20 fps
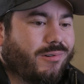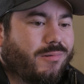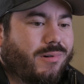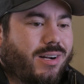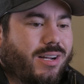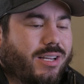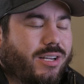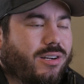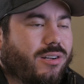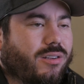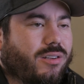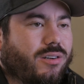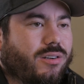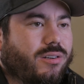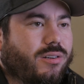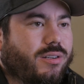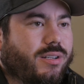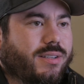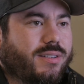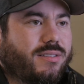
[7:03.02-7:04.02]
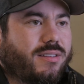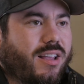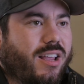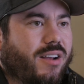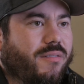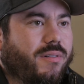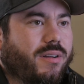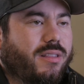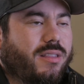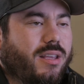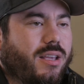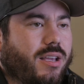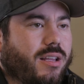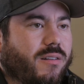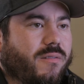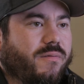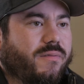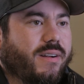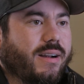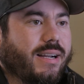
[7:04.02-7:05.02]
want your logo to say everything in
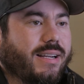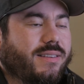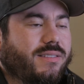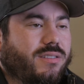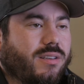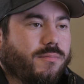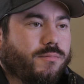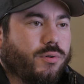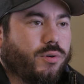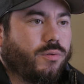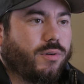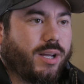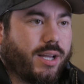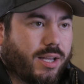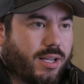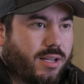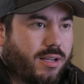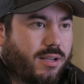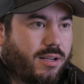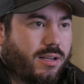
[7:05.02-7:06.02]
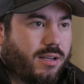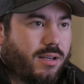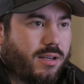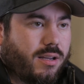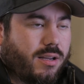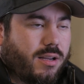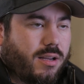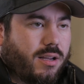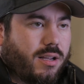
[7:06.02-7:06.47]
a very simple way. I can put that